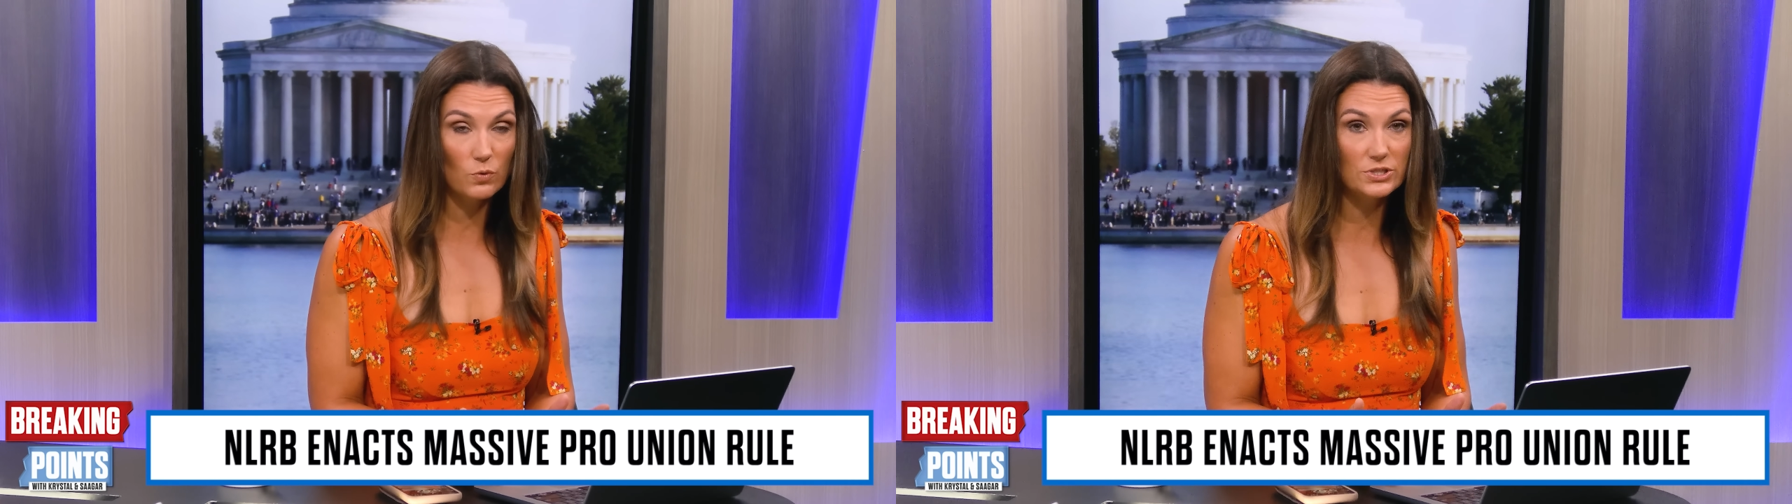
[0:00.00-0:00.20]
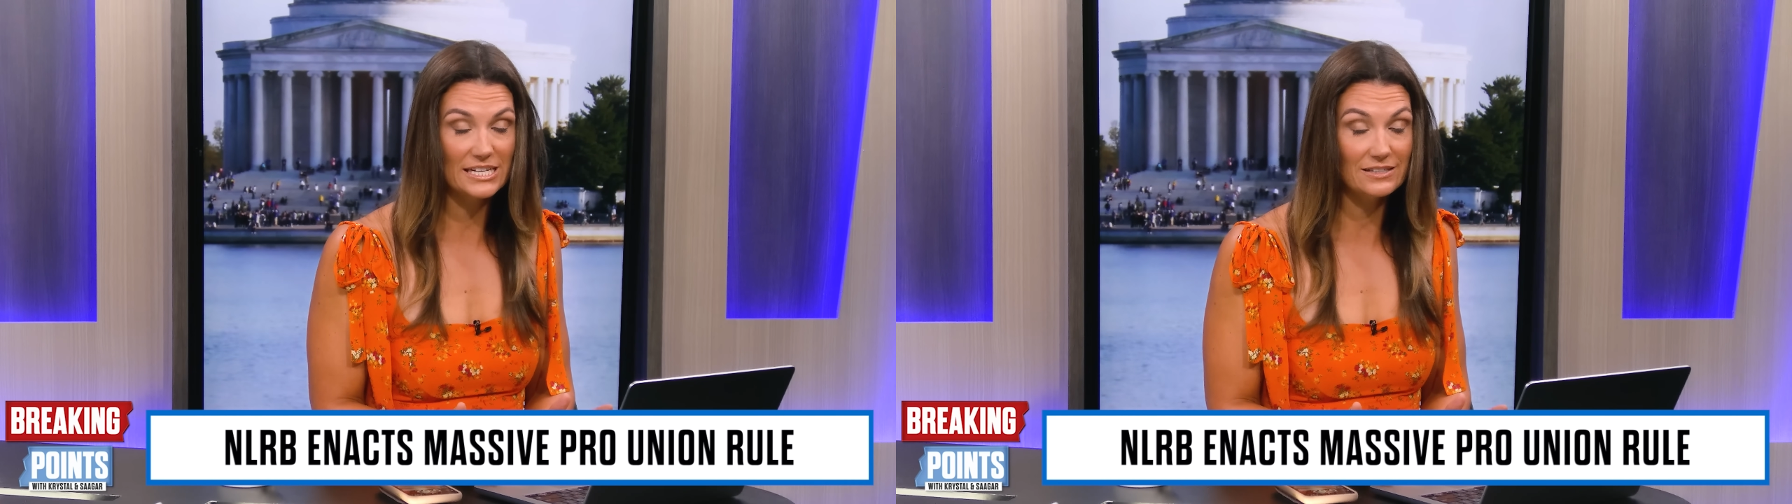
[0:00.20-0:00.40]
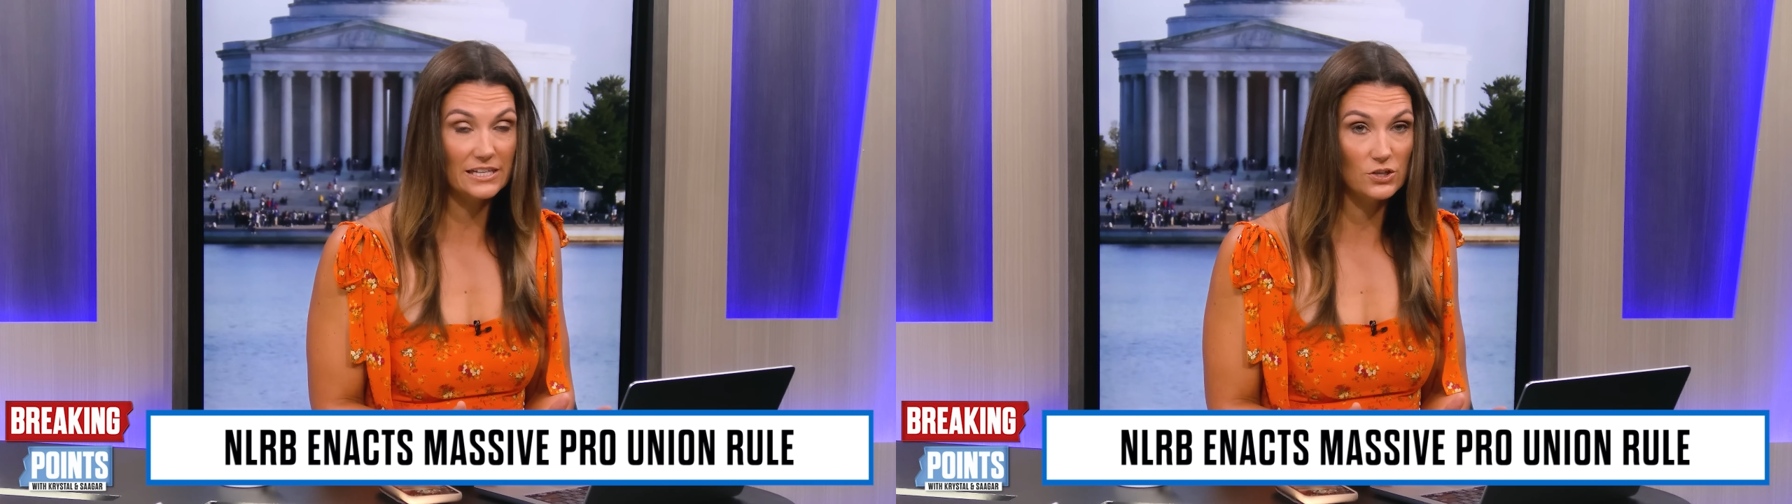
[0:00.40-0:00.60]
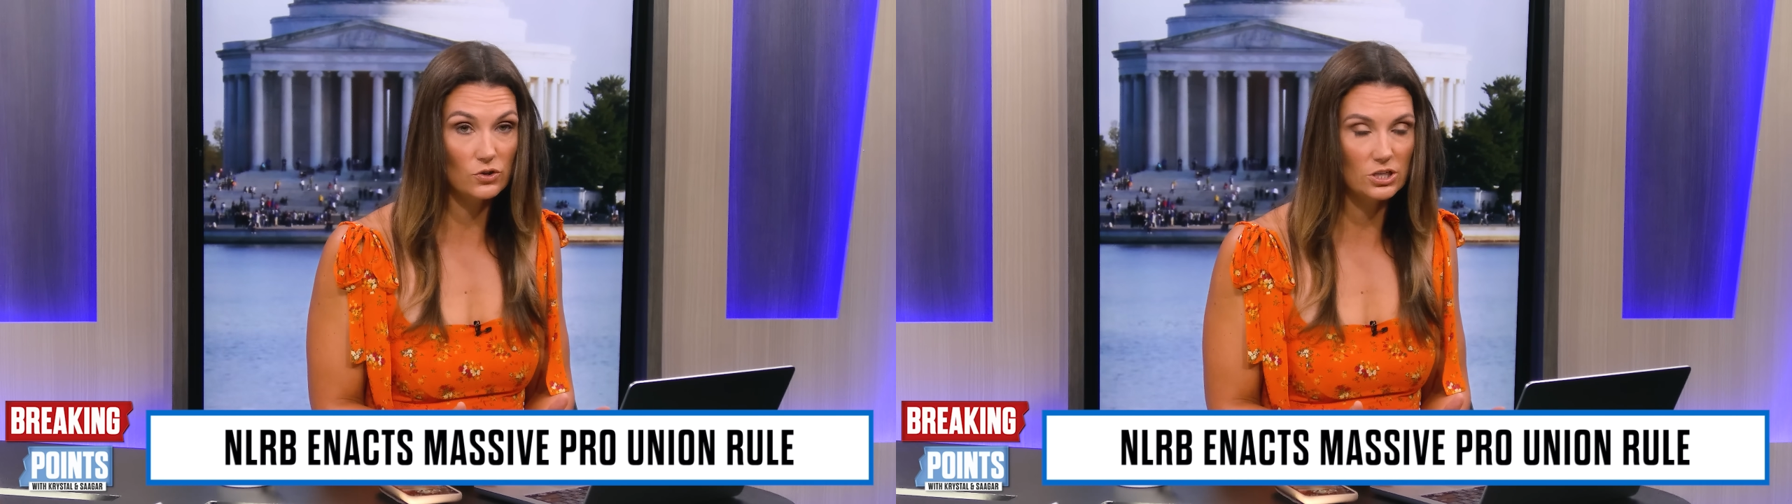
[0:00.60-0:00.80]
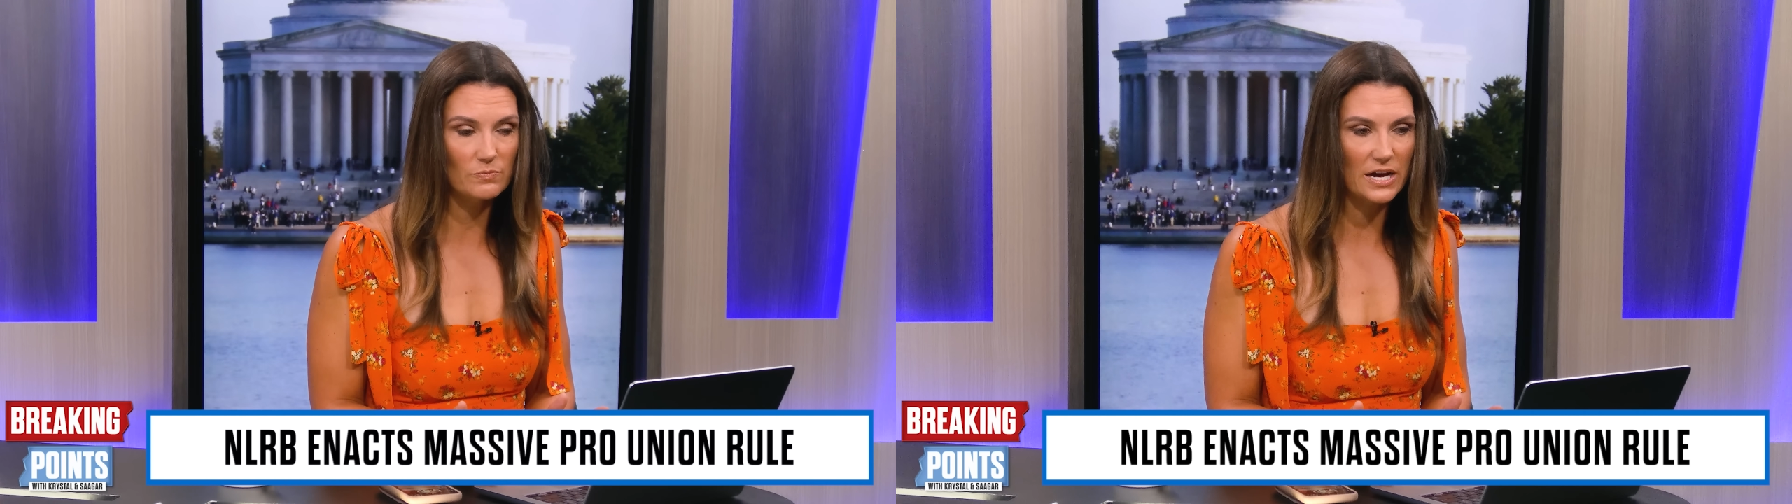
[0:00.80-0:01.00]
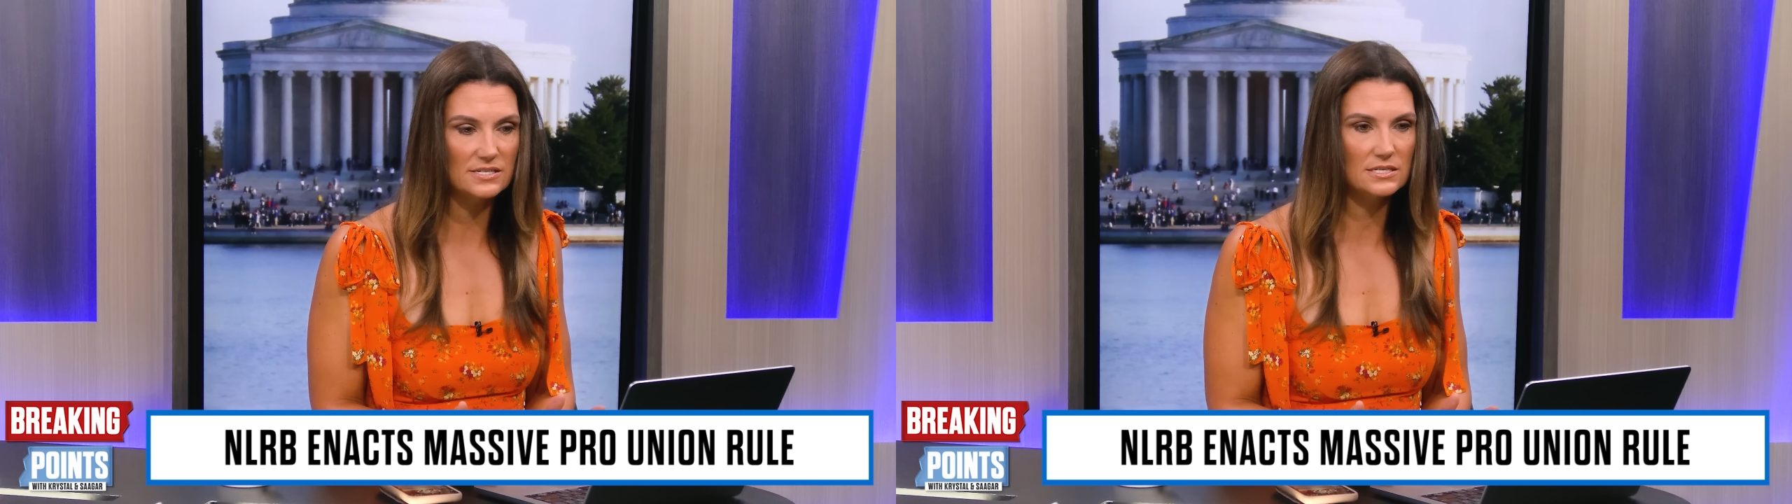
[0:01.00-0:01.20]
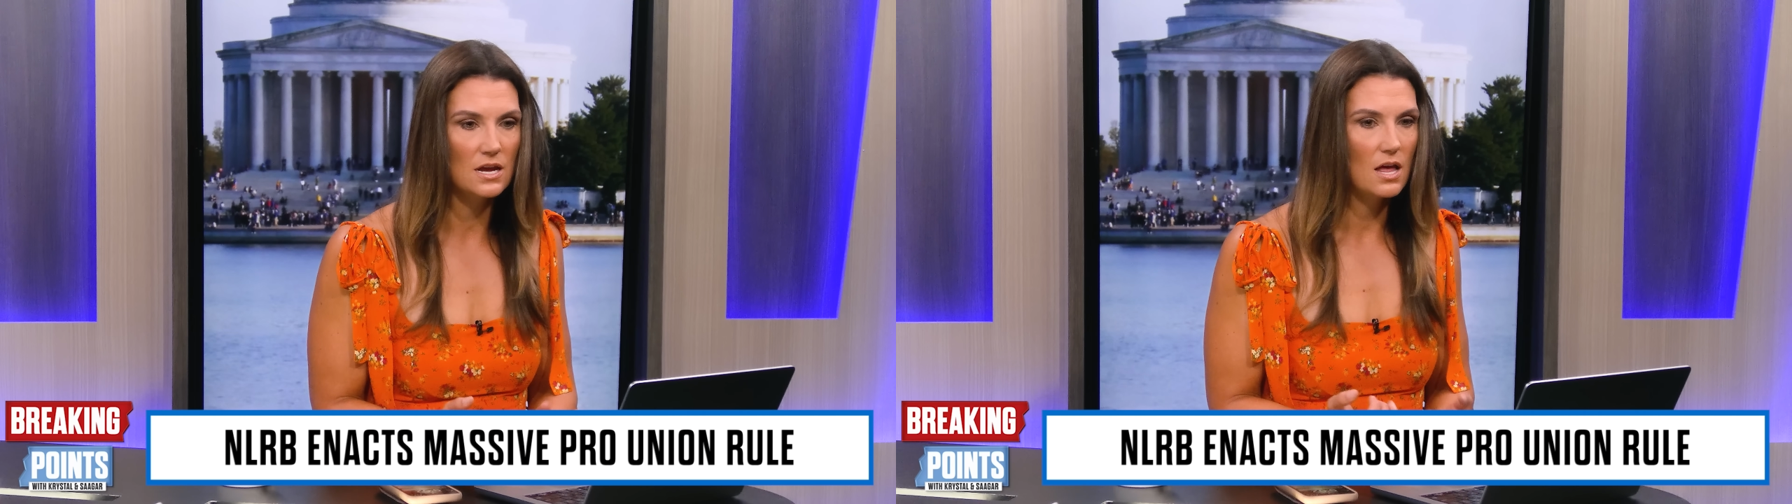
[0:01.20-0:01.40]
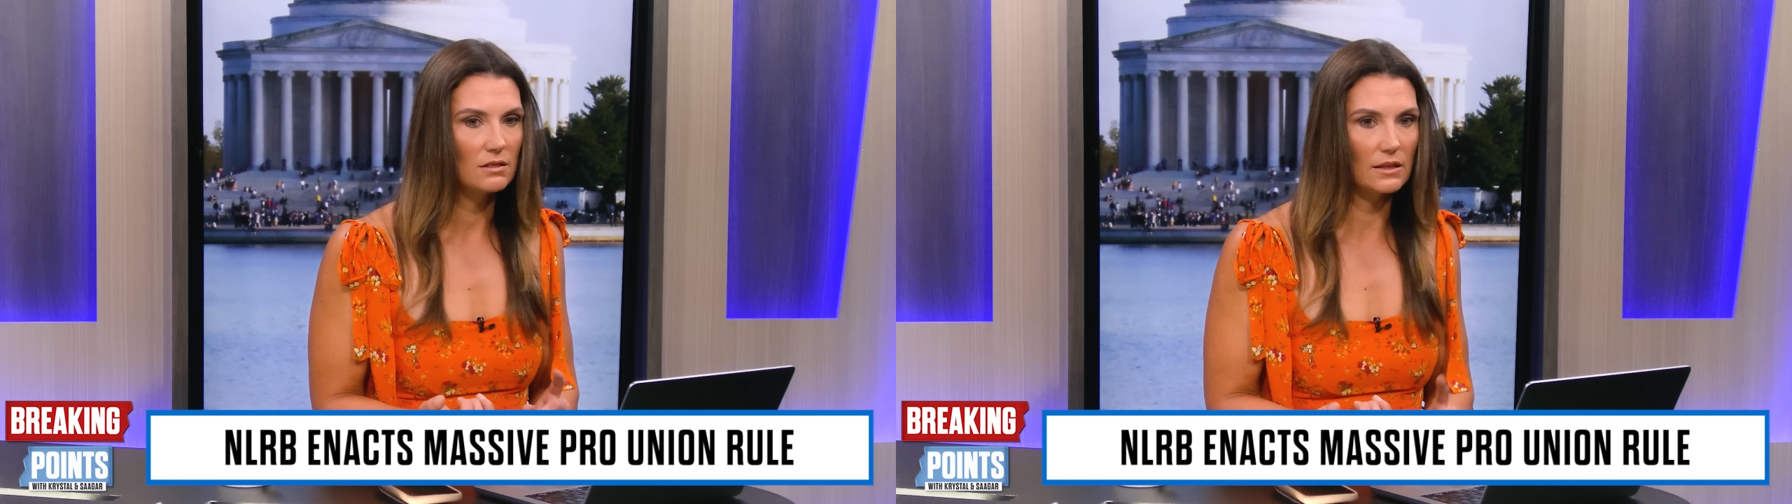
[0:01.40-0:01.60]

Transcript: routinely union bust,